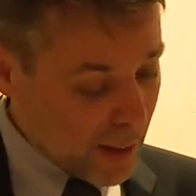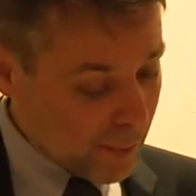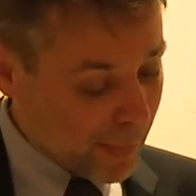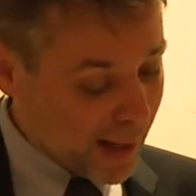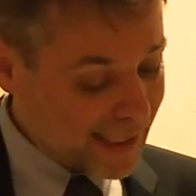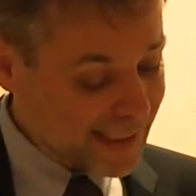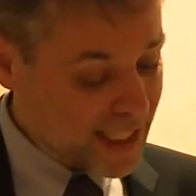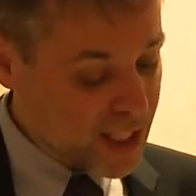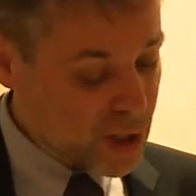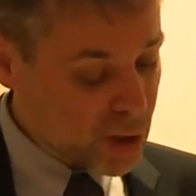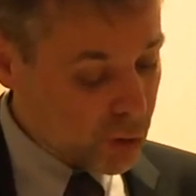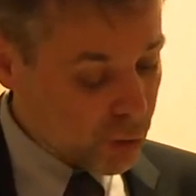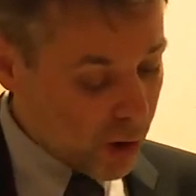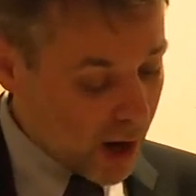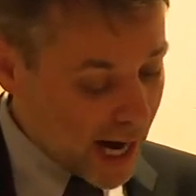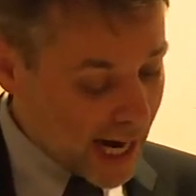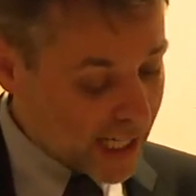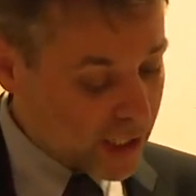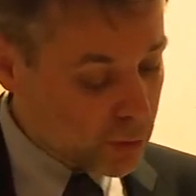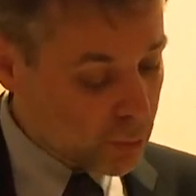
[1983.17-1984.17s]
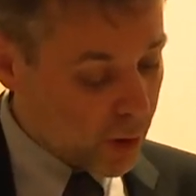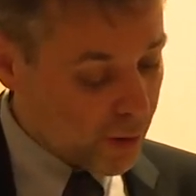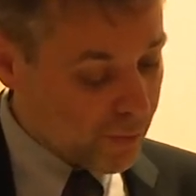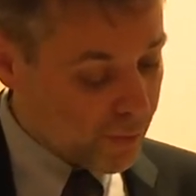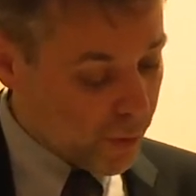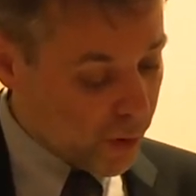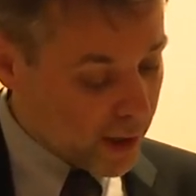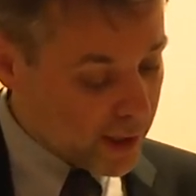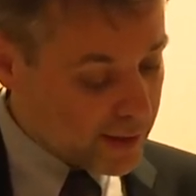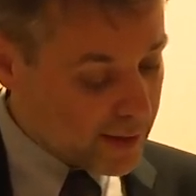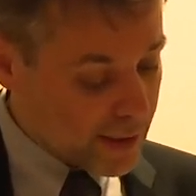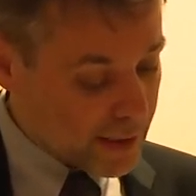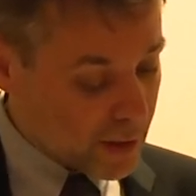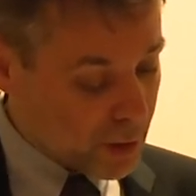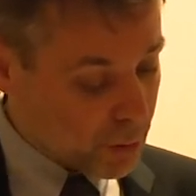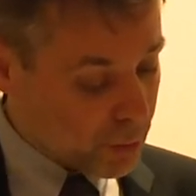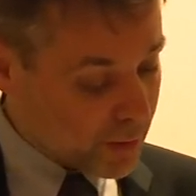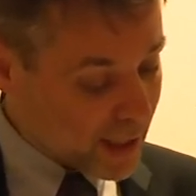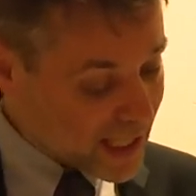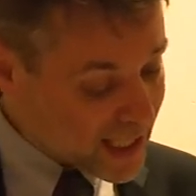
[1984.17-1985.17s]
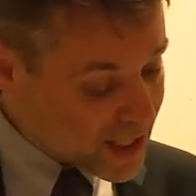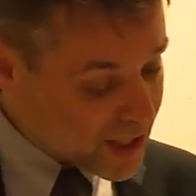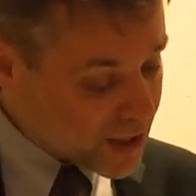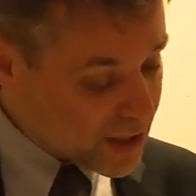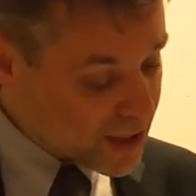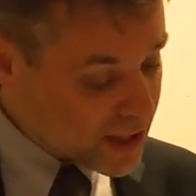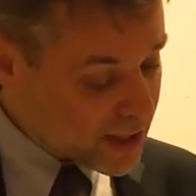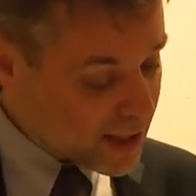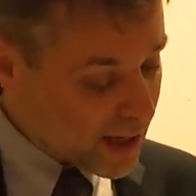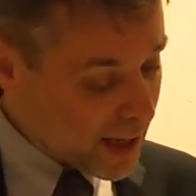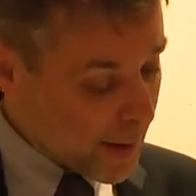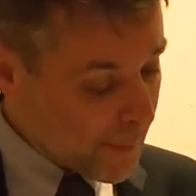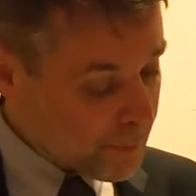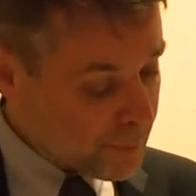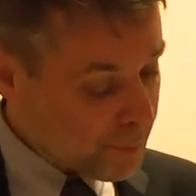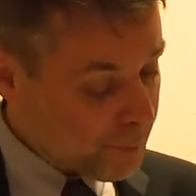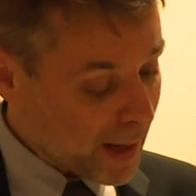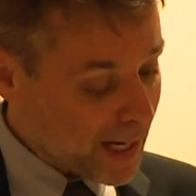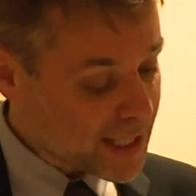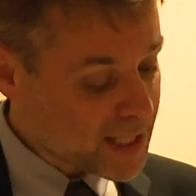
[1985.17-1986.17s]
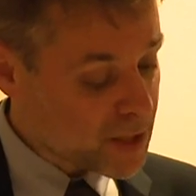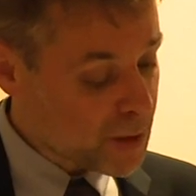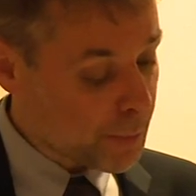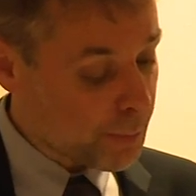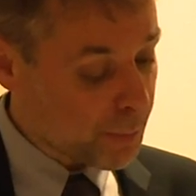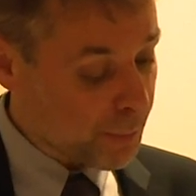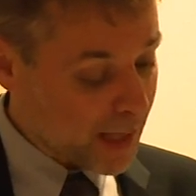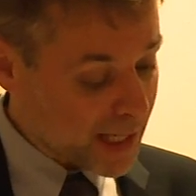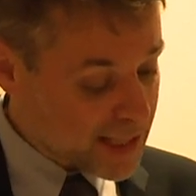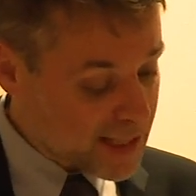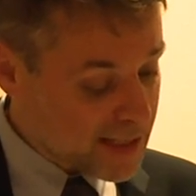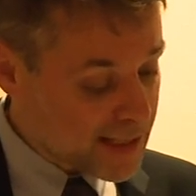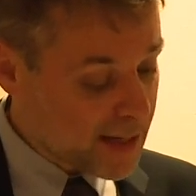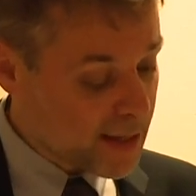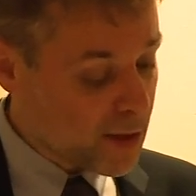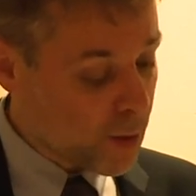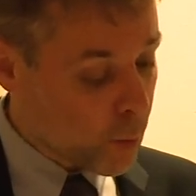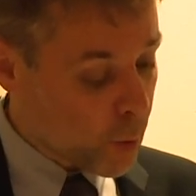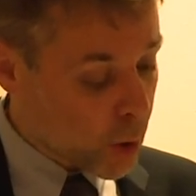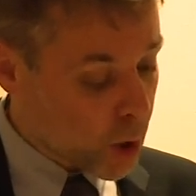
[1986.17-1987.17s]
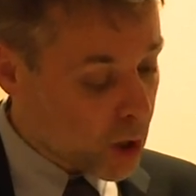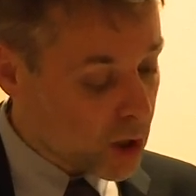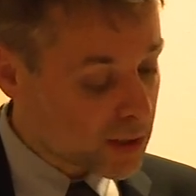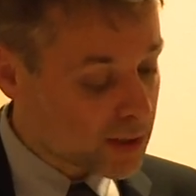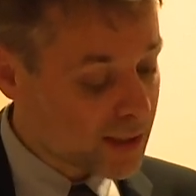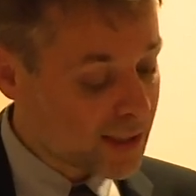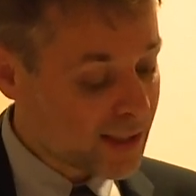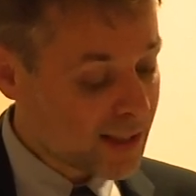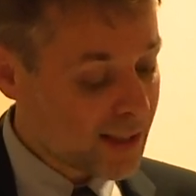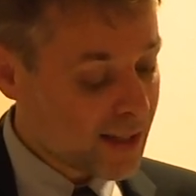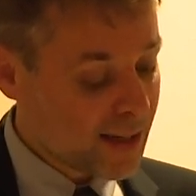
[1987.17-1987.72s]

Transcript: but is trying to avoid the risks by suppressing the word